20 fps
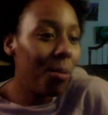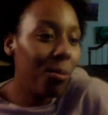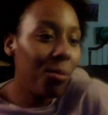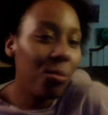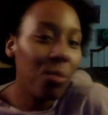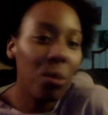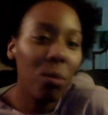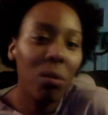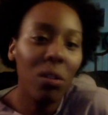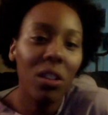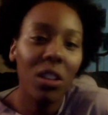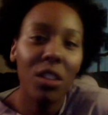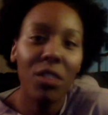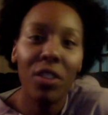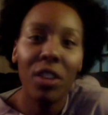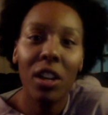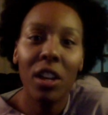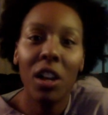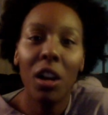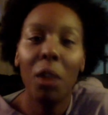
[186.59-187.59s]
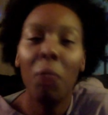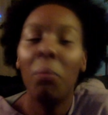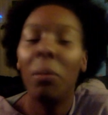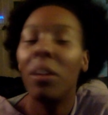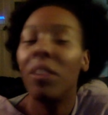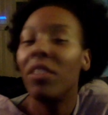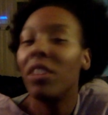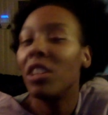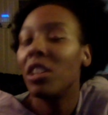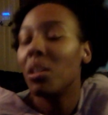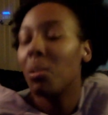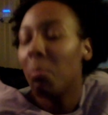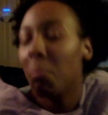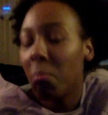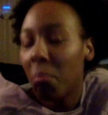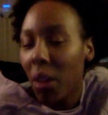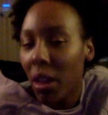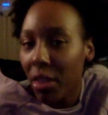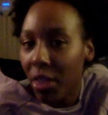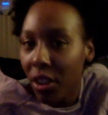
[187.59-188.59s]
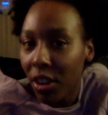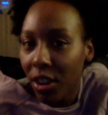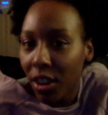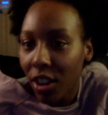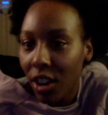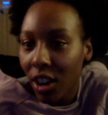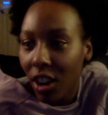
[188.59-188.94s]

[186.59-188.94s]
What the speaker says: We were living above his mother